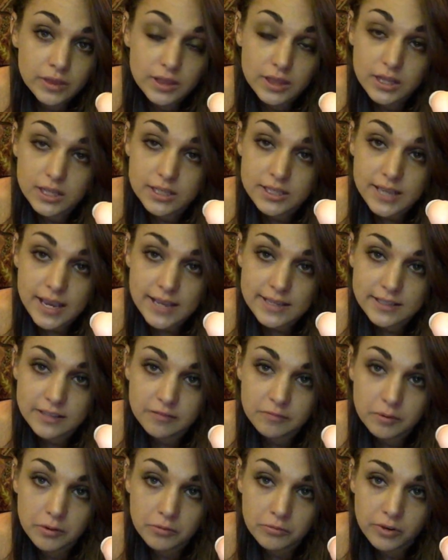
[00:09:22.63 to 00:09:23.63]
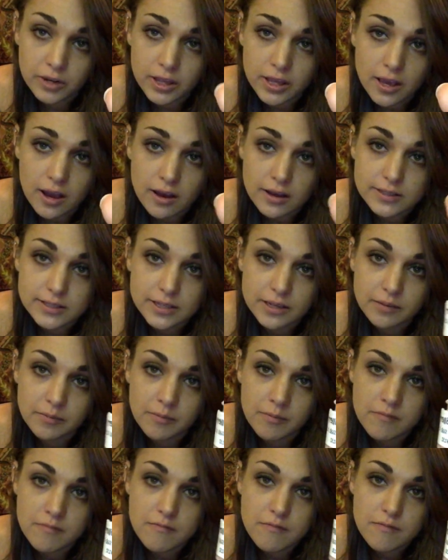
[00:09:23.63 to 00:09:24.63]
These guys have been really
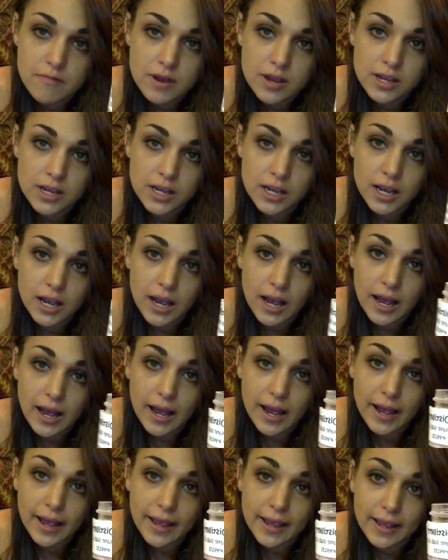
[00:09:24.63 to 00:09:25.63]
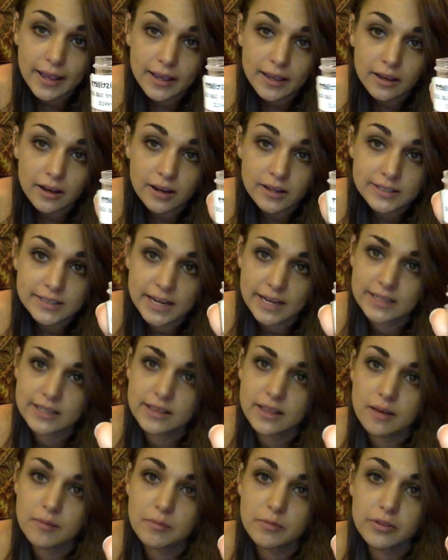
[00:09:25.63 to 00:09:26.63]
awesome. I contacted
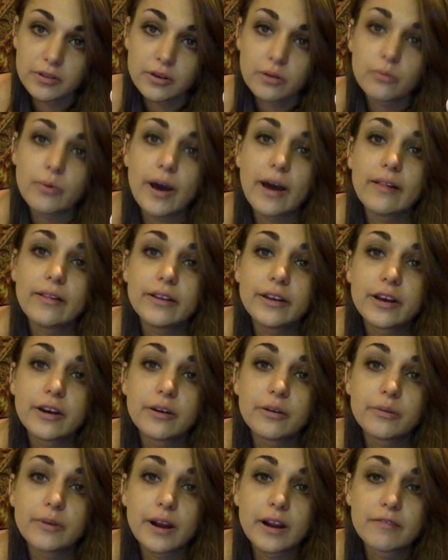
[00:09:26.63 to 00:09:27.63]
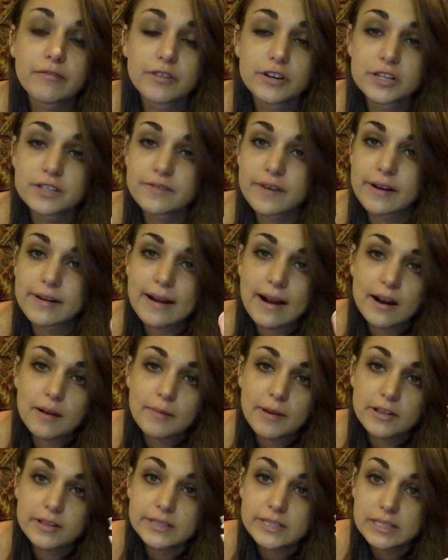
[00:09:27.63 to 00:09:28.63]
them a little while ago when I first found out
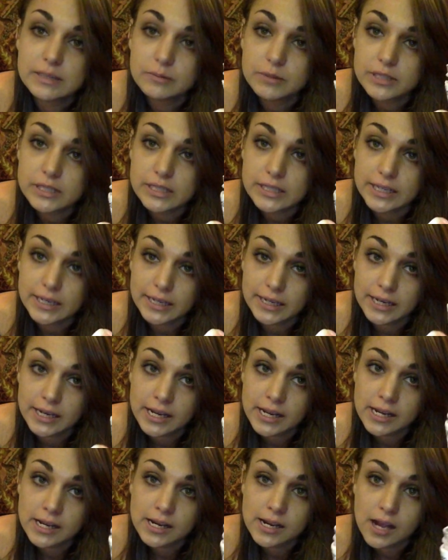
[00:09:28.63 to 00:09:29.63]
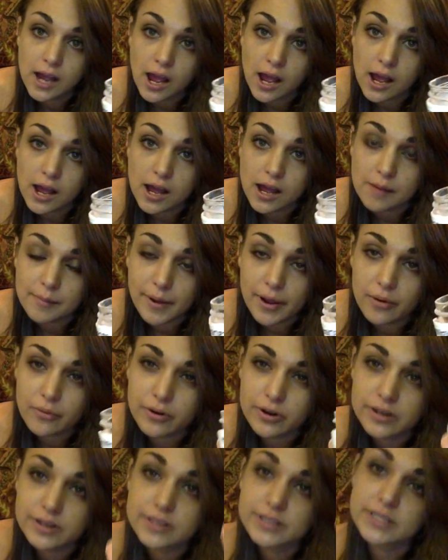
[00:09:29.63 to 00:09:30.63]
about CBD. I
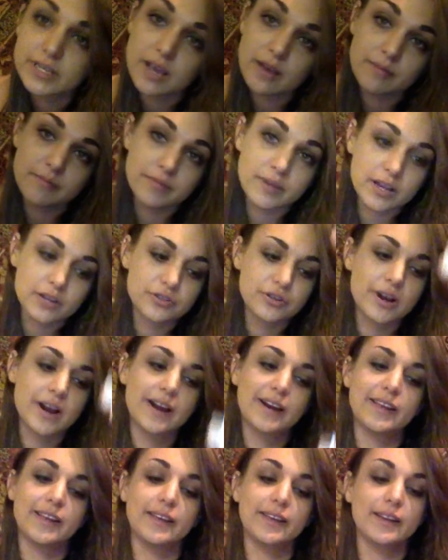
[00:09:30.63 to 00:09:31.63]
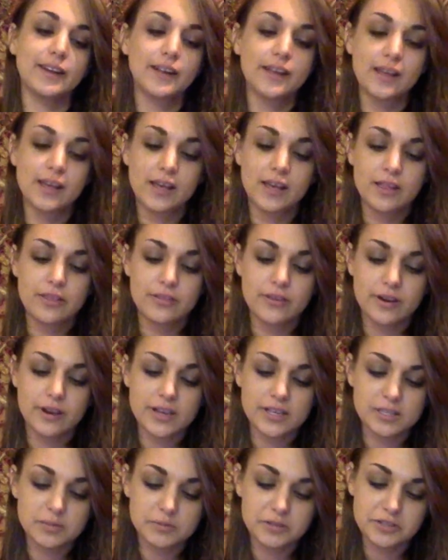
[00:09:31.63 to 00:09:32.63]
ordered some, I tried it. Their
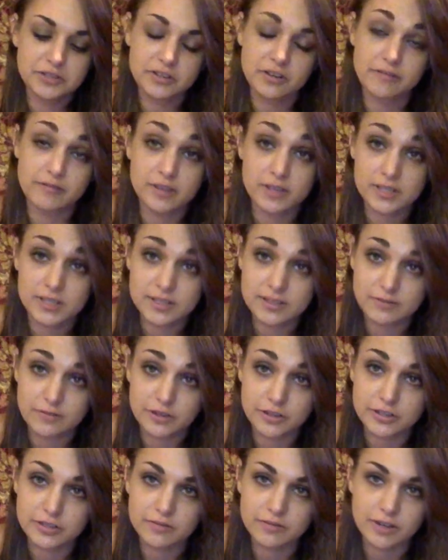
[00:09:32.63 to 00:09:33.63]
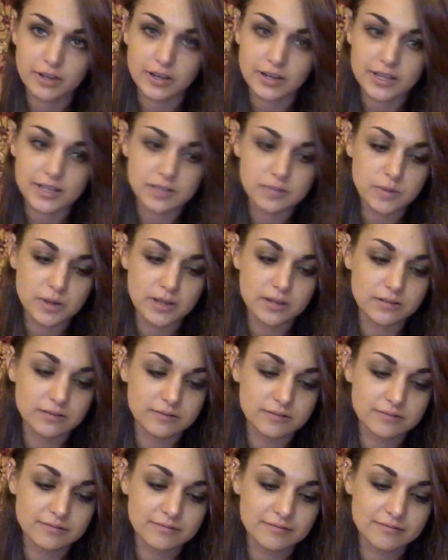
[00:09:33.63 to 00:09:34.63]
customer service, first of all, has
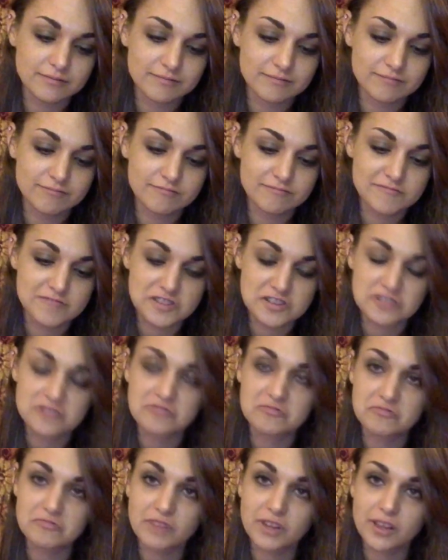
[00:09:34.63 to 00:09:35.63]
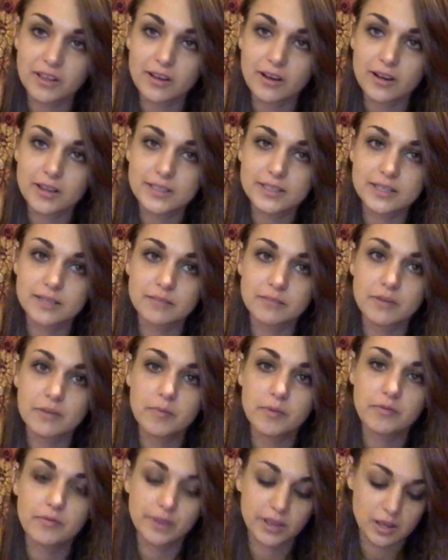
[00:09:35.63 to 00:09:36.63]
been just really awesome. I've
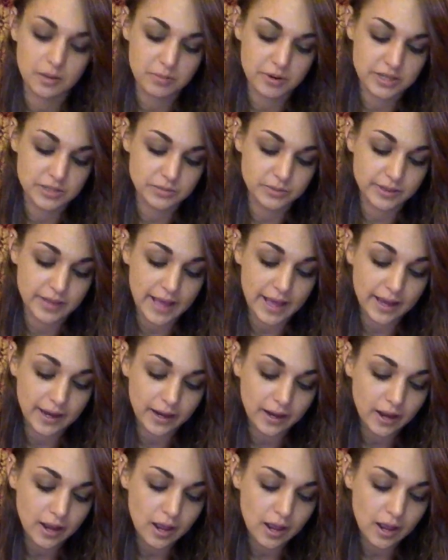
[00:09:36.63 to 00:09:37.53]
been really impressed with that.